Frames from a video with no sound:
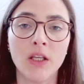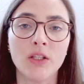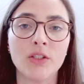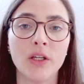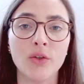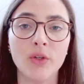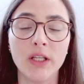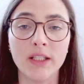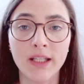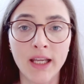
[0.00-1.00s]
So
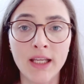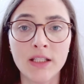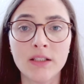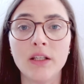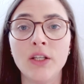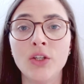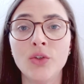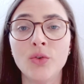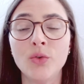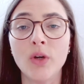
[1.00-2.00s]
in case
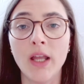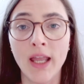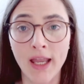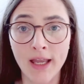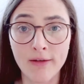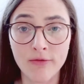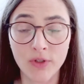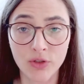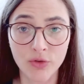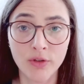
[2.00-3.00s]
you have
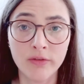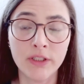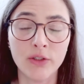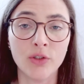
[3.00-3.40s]
a server